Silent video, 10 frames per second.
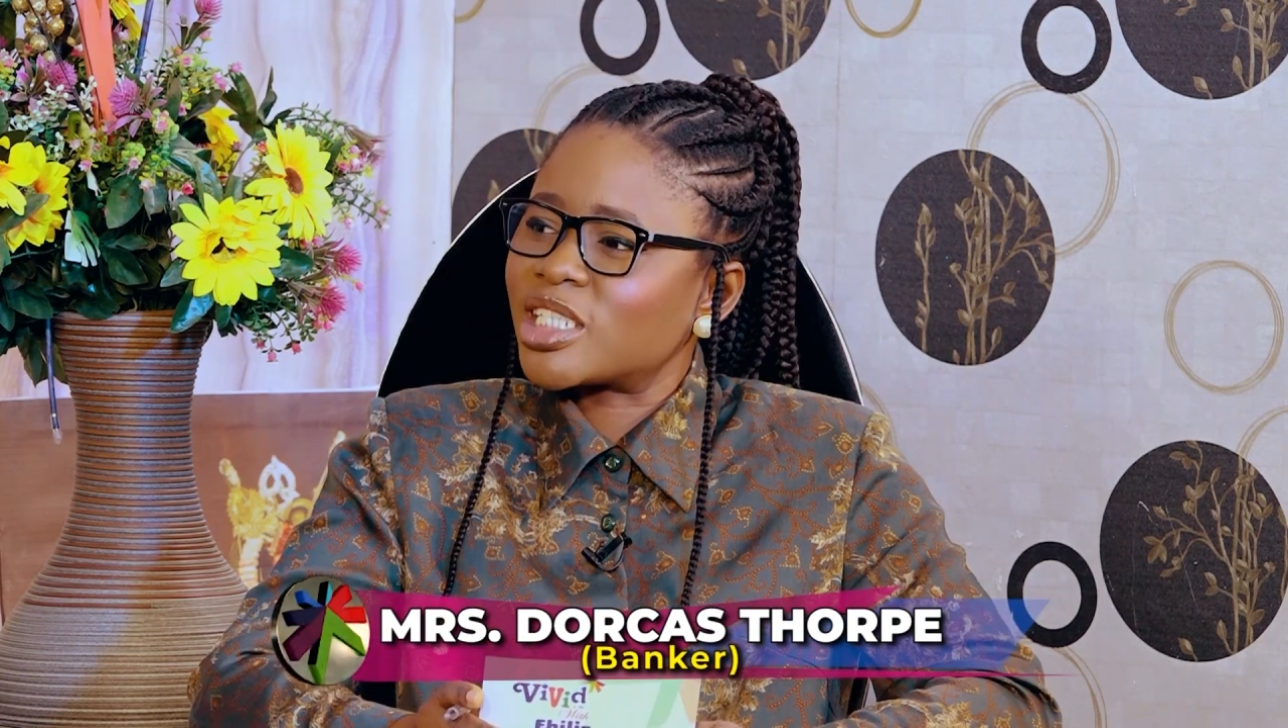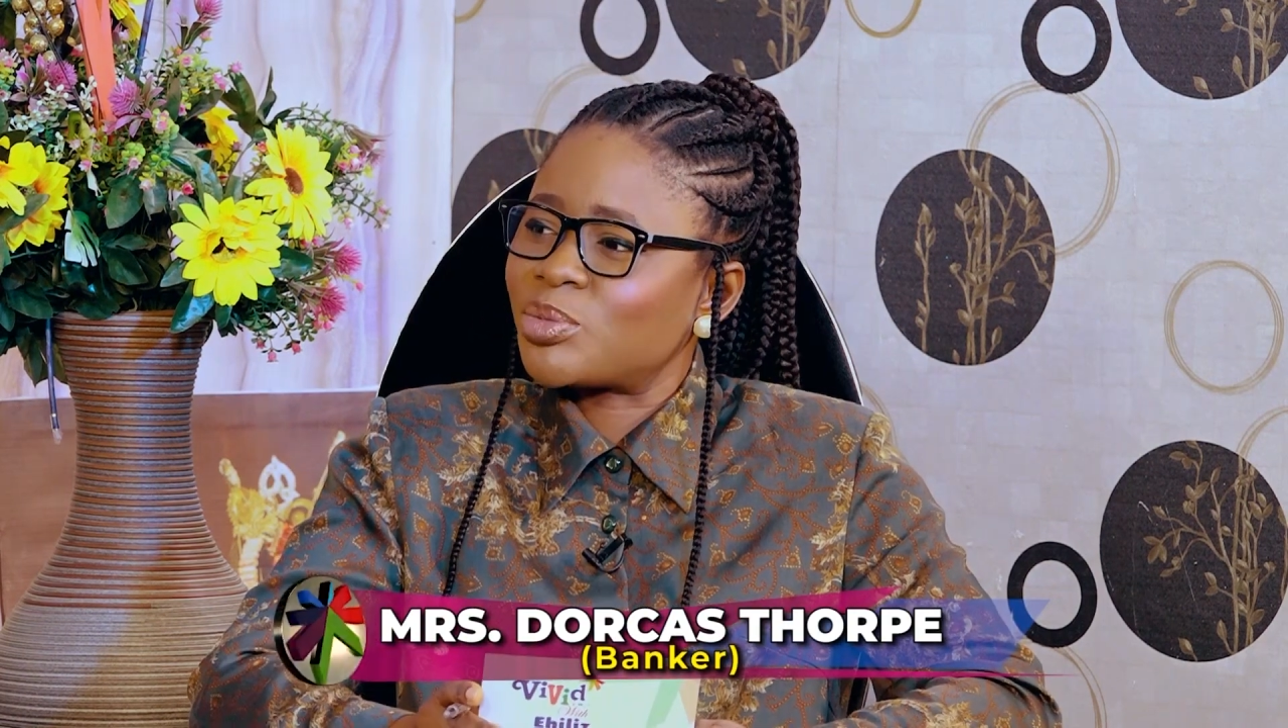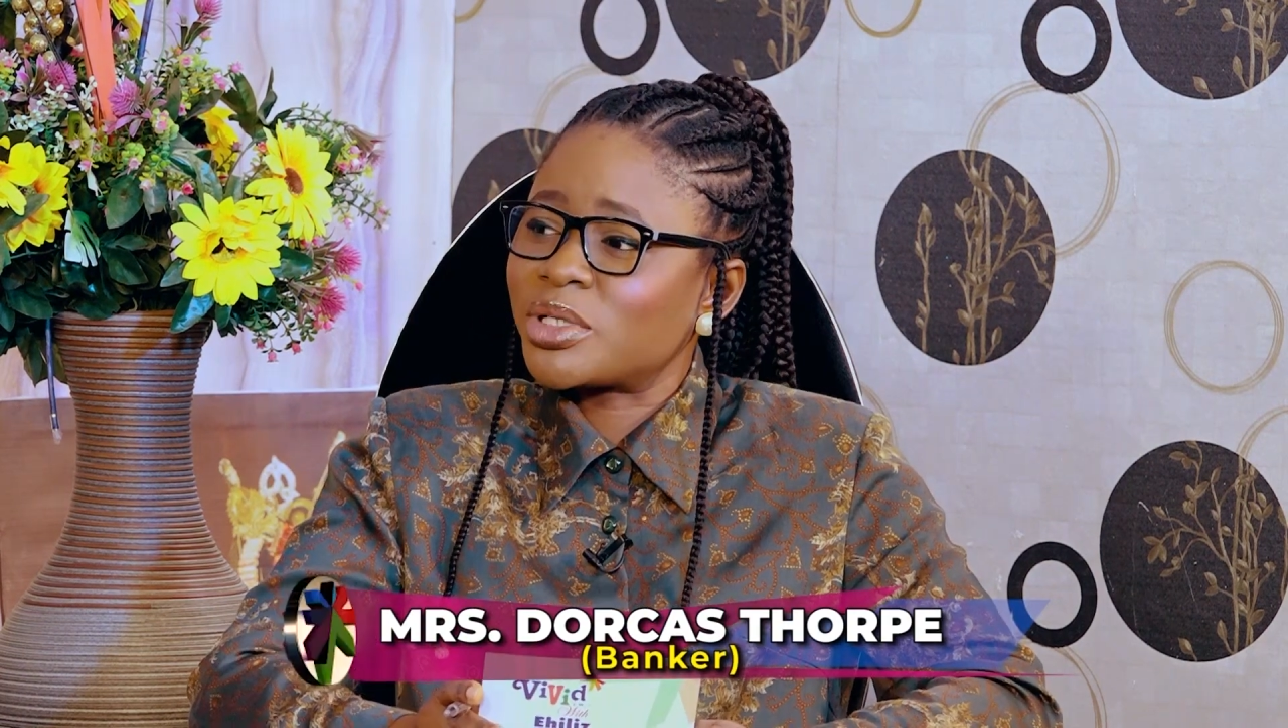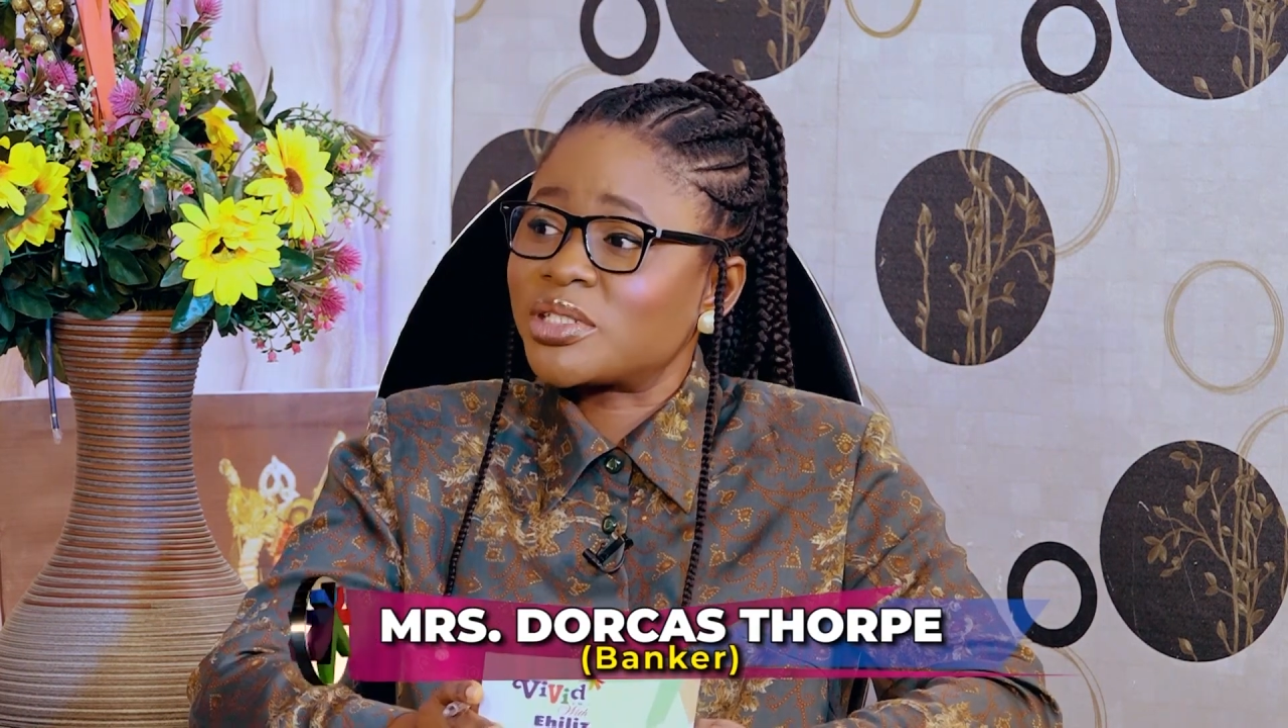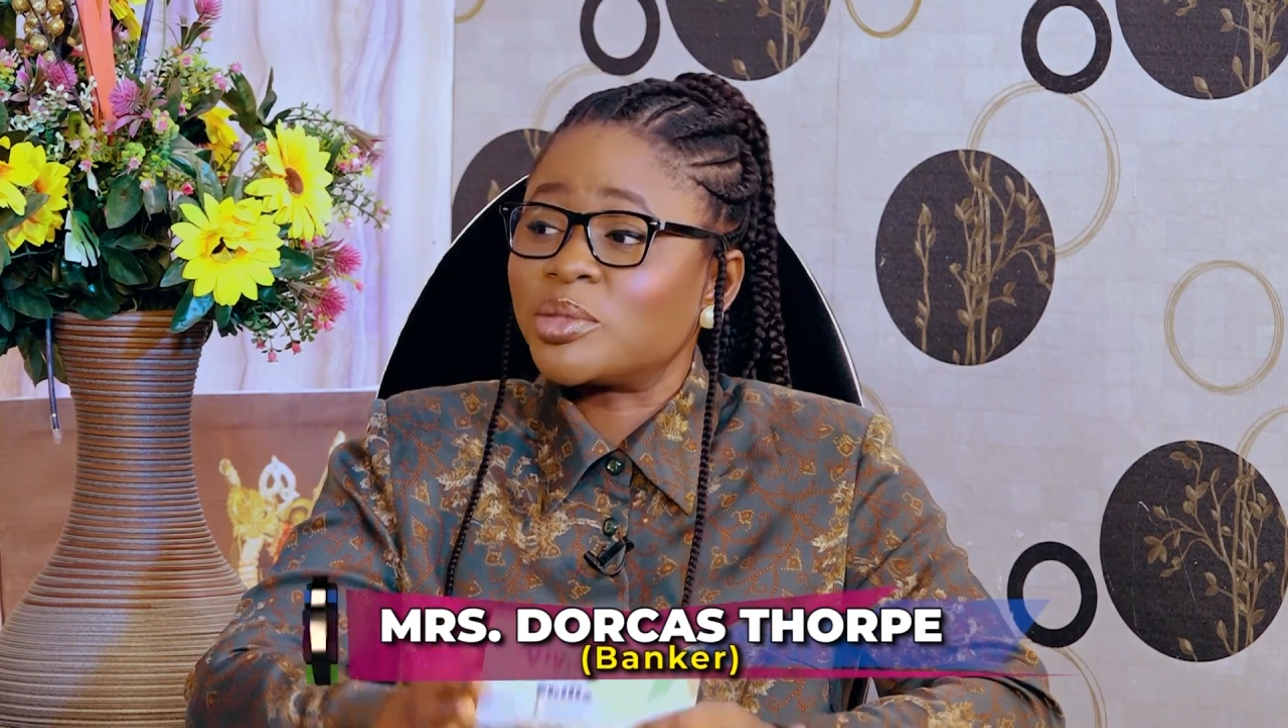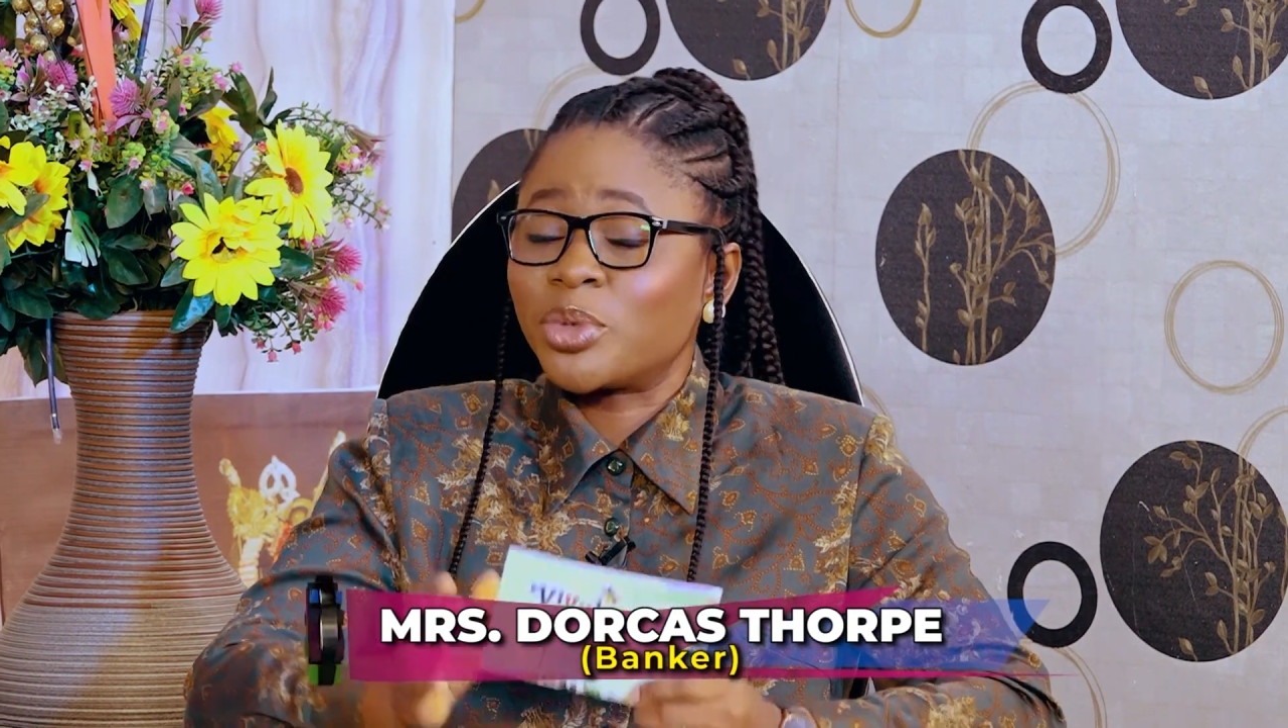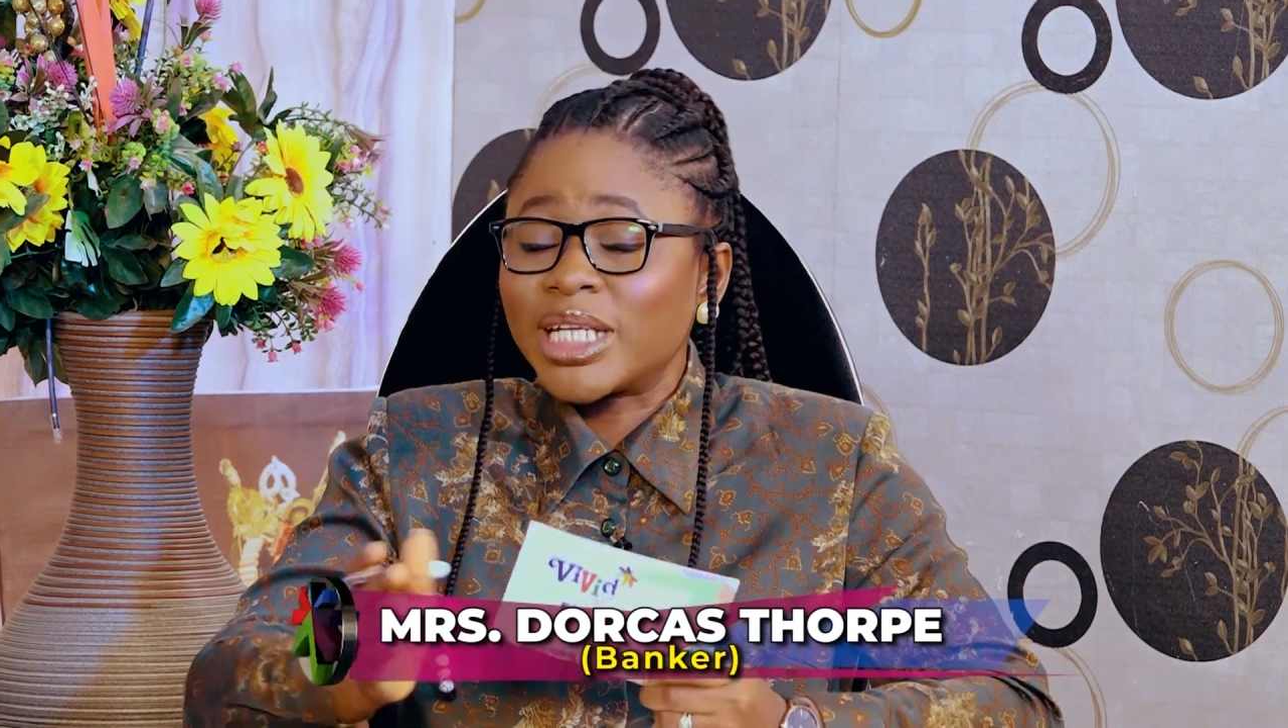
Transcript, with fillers: experience it.